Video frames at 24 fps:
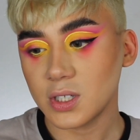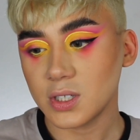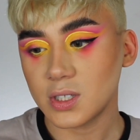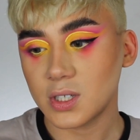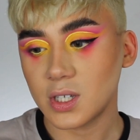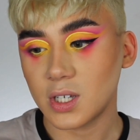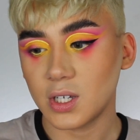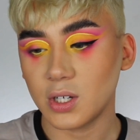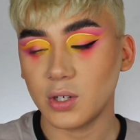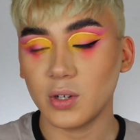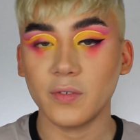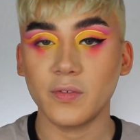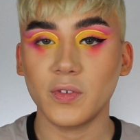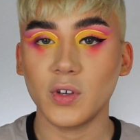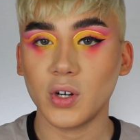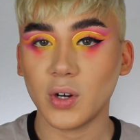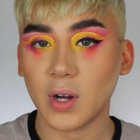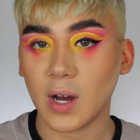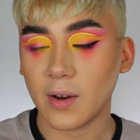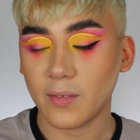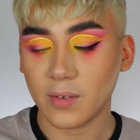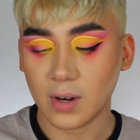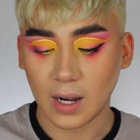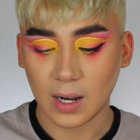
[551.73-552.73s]
Cute. If you don't
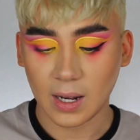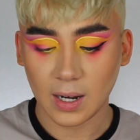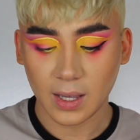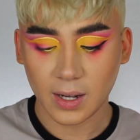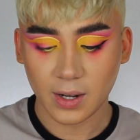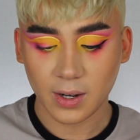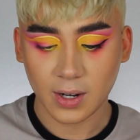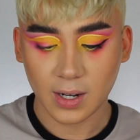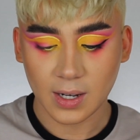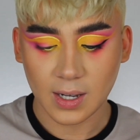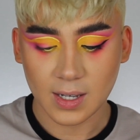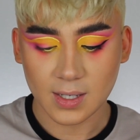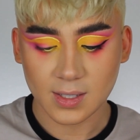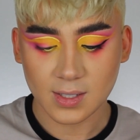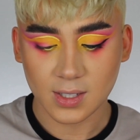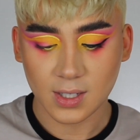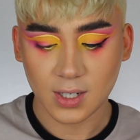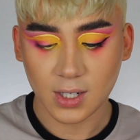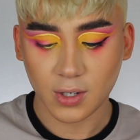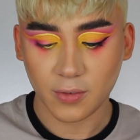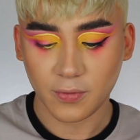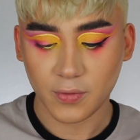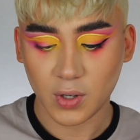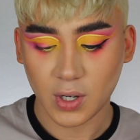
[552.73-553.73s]
have an eyeliner, I guess, you
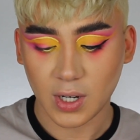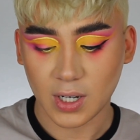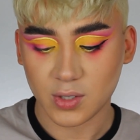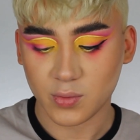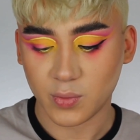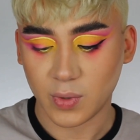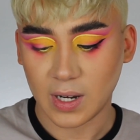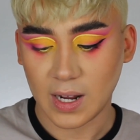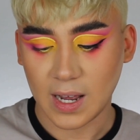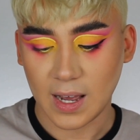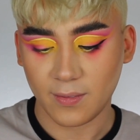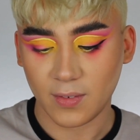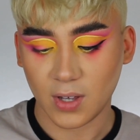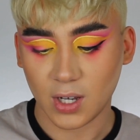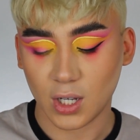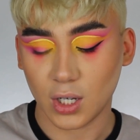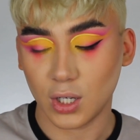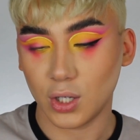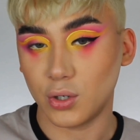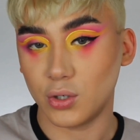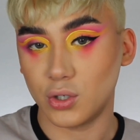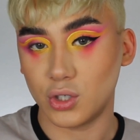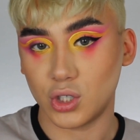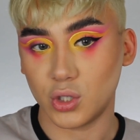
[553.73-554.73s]
know, if you guys want to have like a
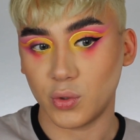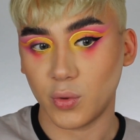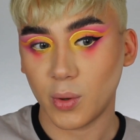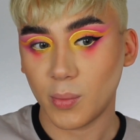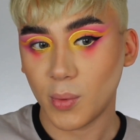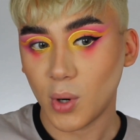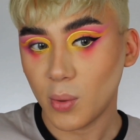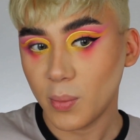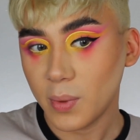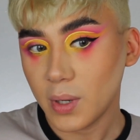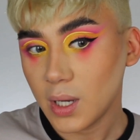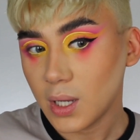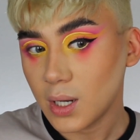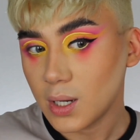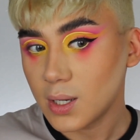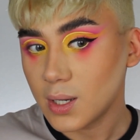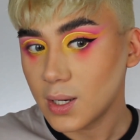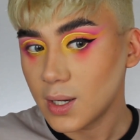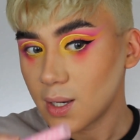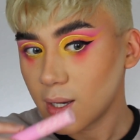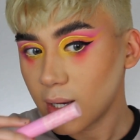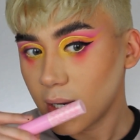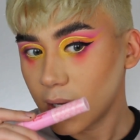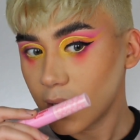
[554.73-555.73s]
little duo moment,
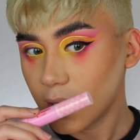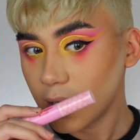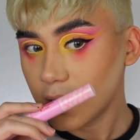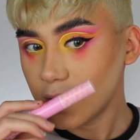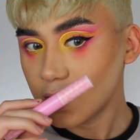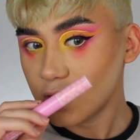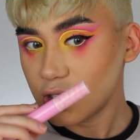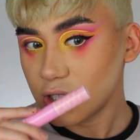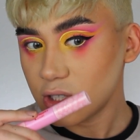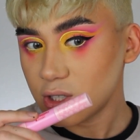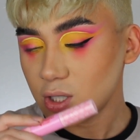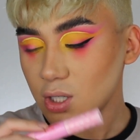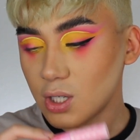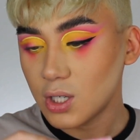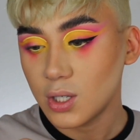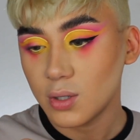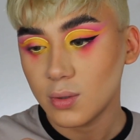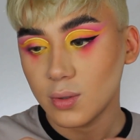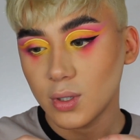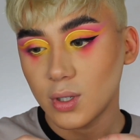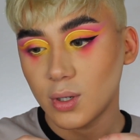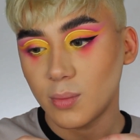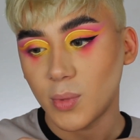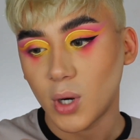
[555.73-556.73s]
she's a cute
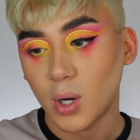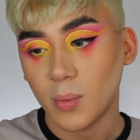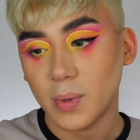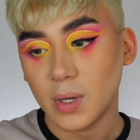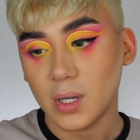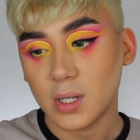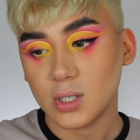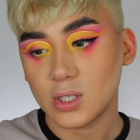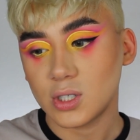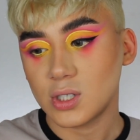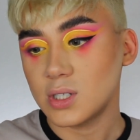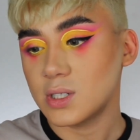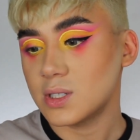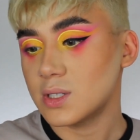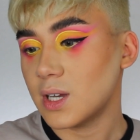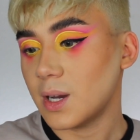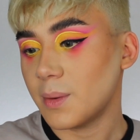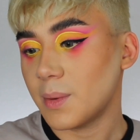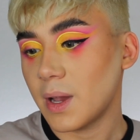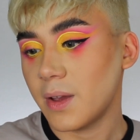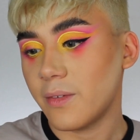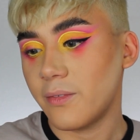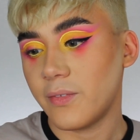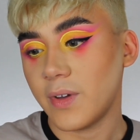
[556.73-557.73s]
little moment. She's not
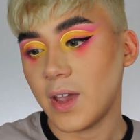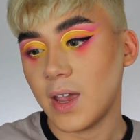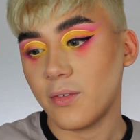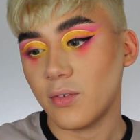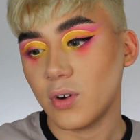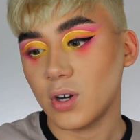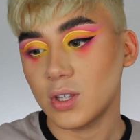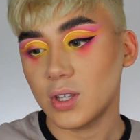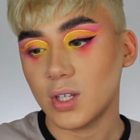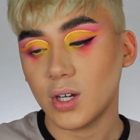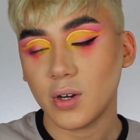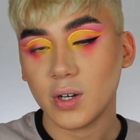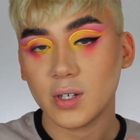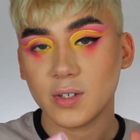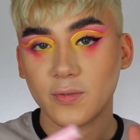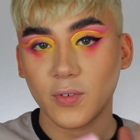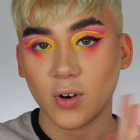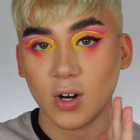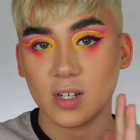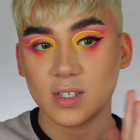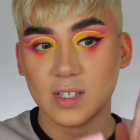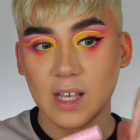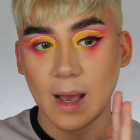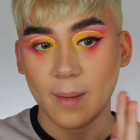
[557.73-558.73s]
my favorite though, as
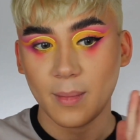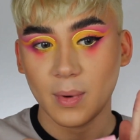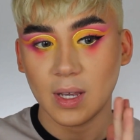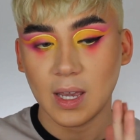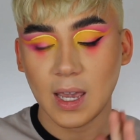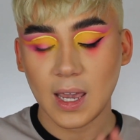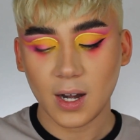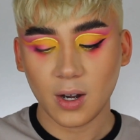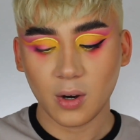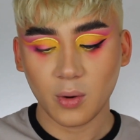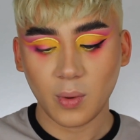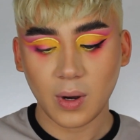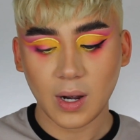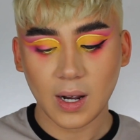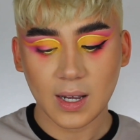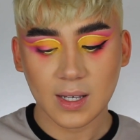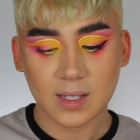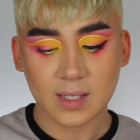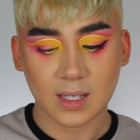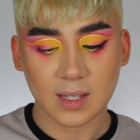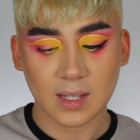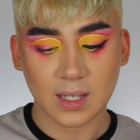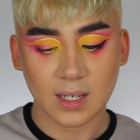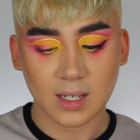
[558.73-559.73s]
far as applicator
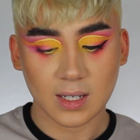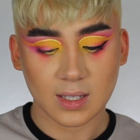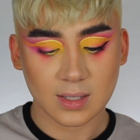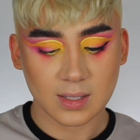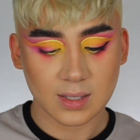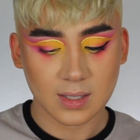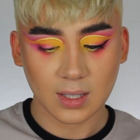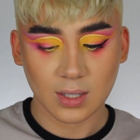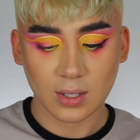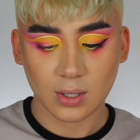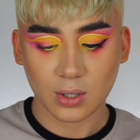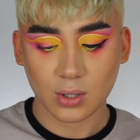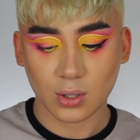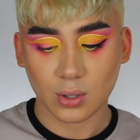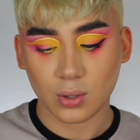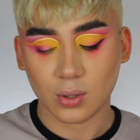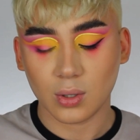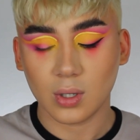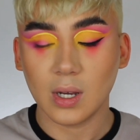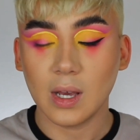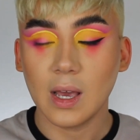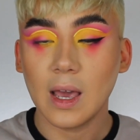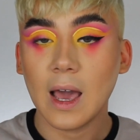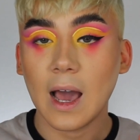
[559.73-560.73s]
wise. I think it's a
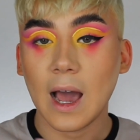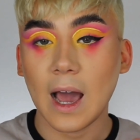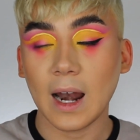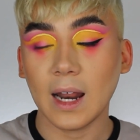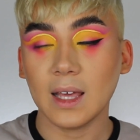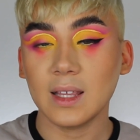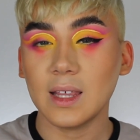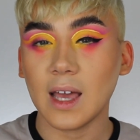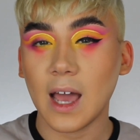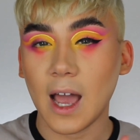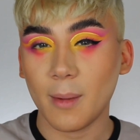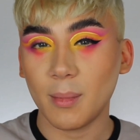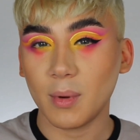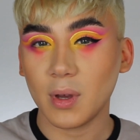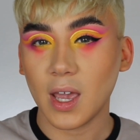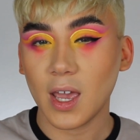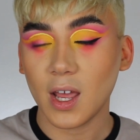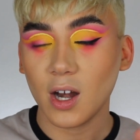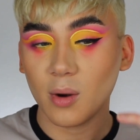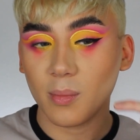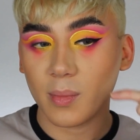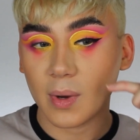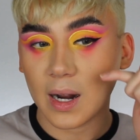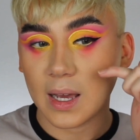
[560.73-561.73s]
little, I like the
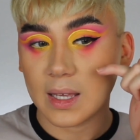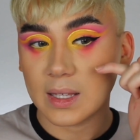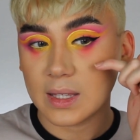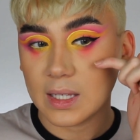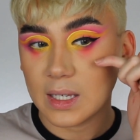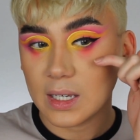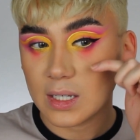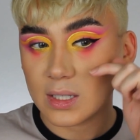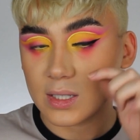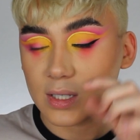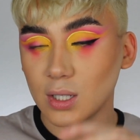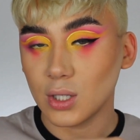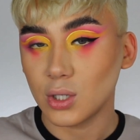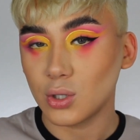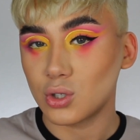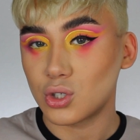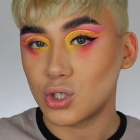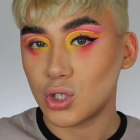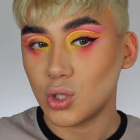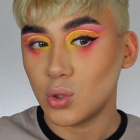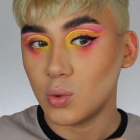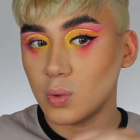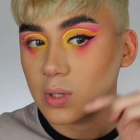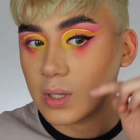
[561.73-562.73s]
applicator, but I think it's a little
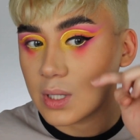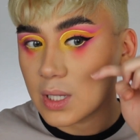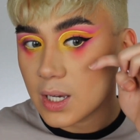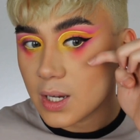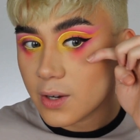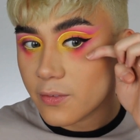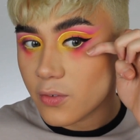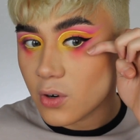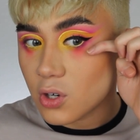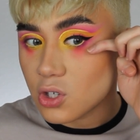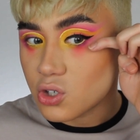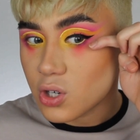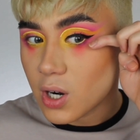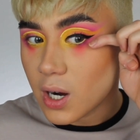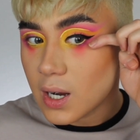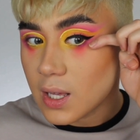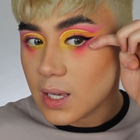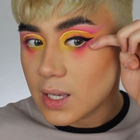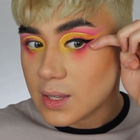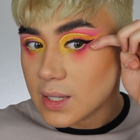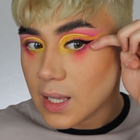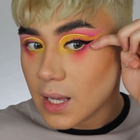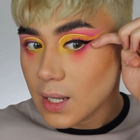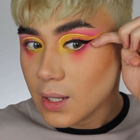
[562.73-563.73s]
too thick for trying to
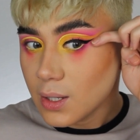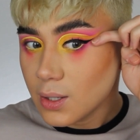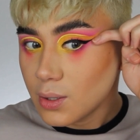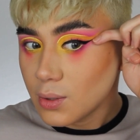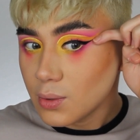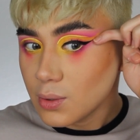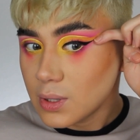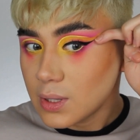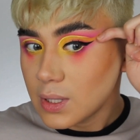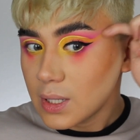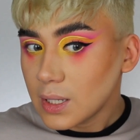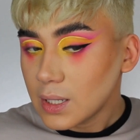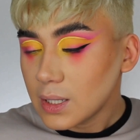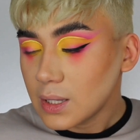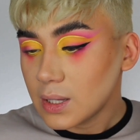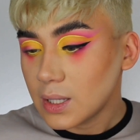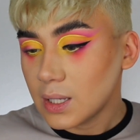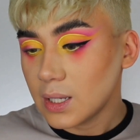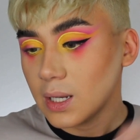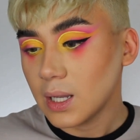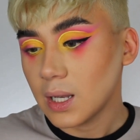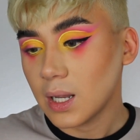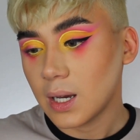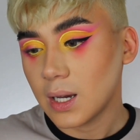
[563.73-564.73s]
get that little thin
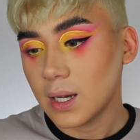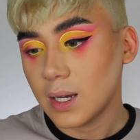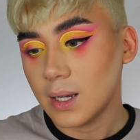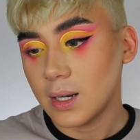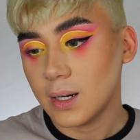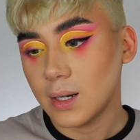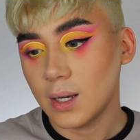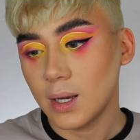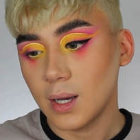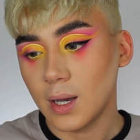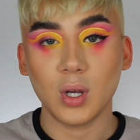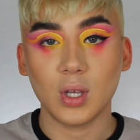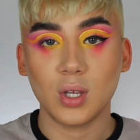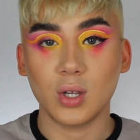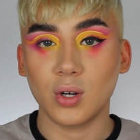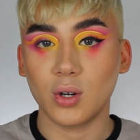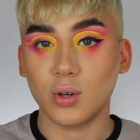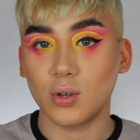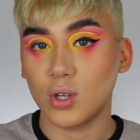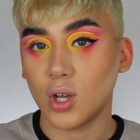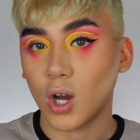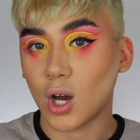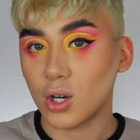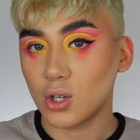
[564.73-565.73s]
line. But you know,
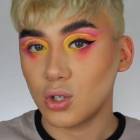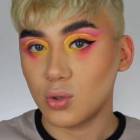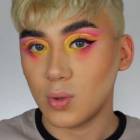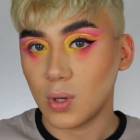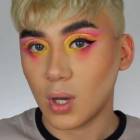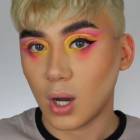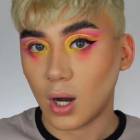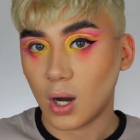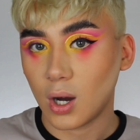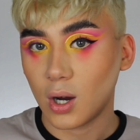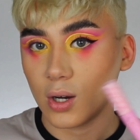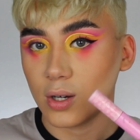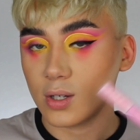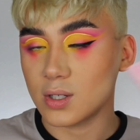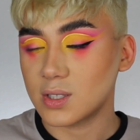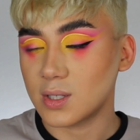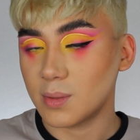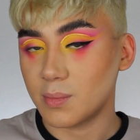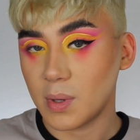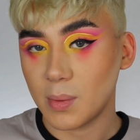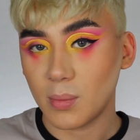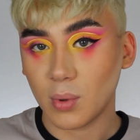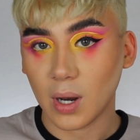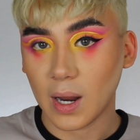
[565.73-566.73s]
y'all do y'all.
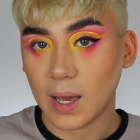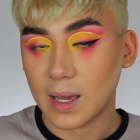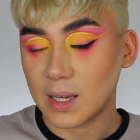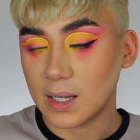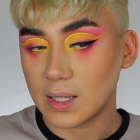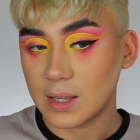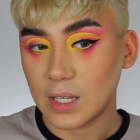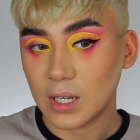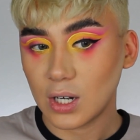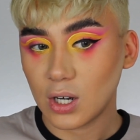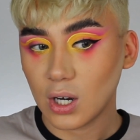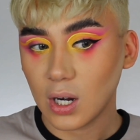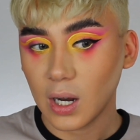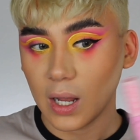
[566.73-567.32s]
Some people like a thicker